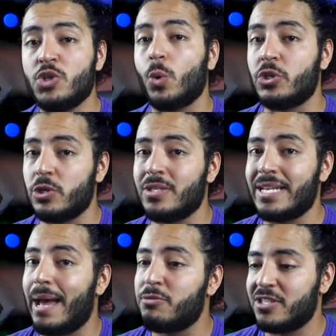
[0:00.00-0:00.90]
towards your
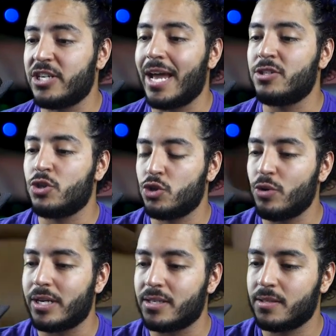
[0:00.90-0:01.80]
Snapchat
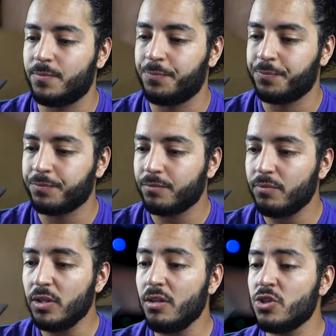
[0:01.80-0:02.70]
streaks.
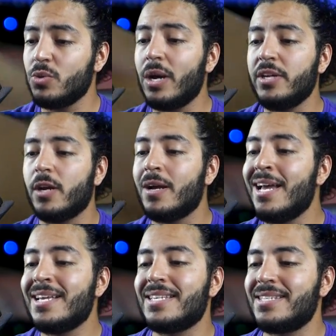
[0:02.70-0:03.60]
So down here,
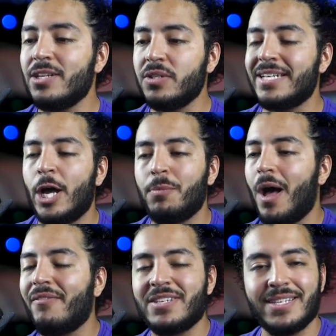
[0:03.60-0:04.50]
it says still need help.
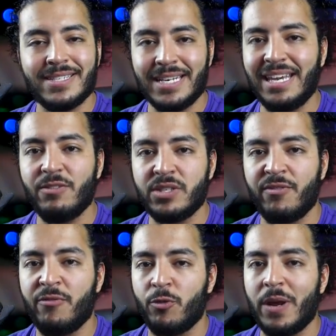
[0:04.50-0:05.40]
Obviously, it's going to give you some
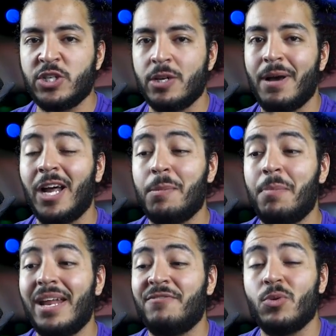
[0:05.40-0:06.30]
information about it,
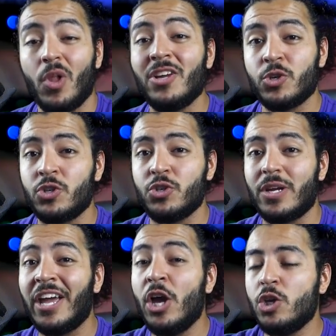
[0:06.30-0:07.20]
but if you lost your
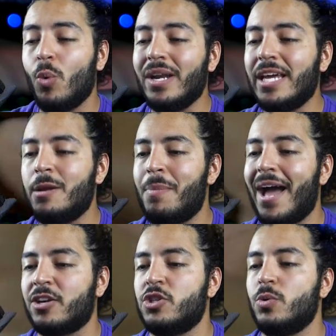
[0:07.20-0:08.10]
streak, you want to get it
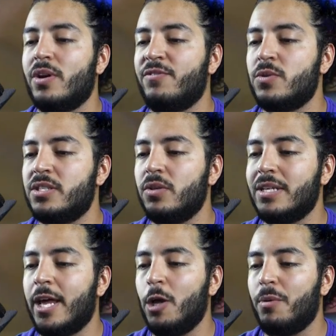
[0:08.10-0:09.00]
back. So if you still
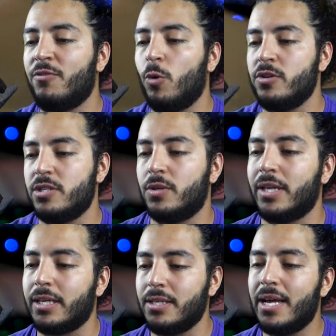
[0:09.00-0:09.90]
need help, of course, you
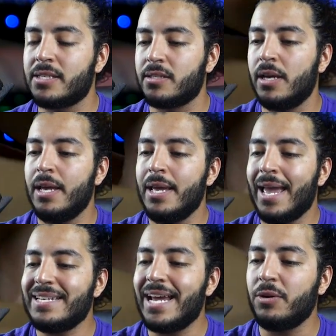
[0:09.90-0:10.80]
click yes.
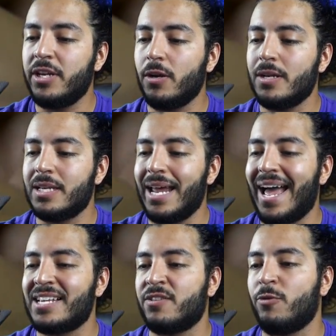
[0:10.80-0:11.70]
And down here is going to
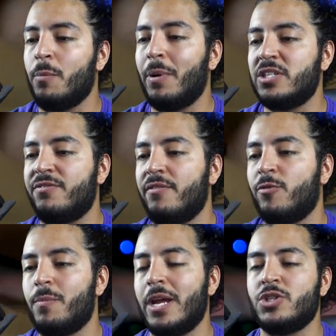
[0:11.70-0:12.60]
ask for a bunch of
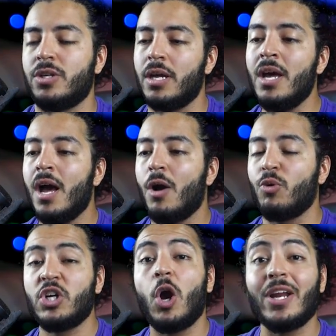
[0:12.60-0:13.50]
information
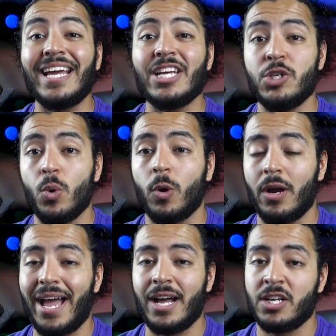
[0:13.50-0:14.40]
regarding
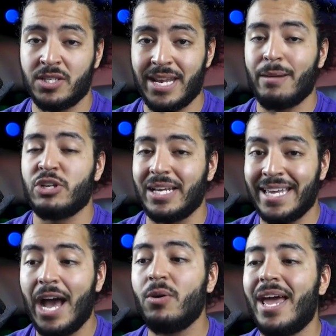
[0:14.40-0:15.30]
your Snapchat
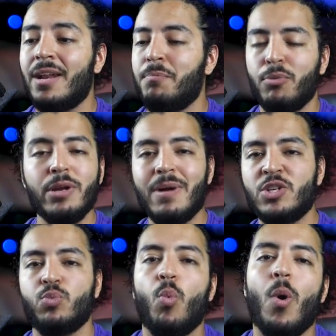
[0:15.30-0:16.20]
account and pretty
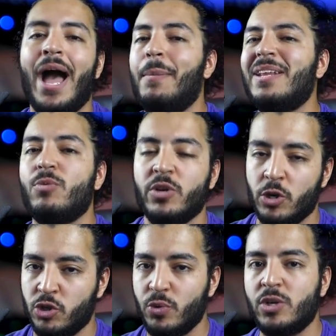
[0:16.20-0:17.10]
much how many
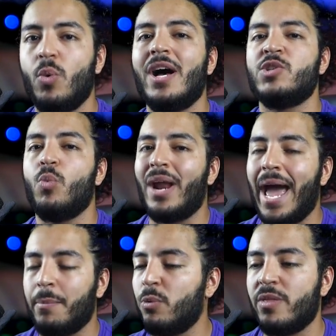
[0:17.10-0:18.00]
your streak was, what
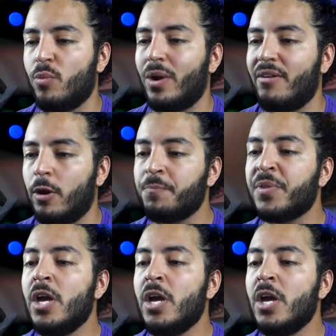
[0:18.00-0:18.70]
happened with it, whatever.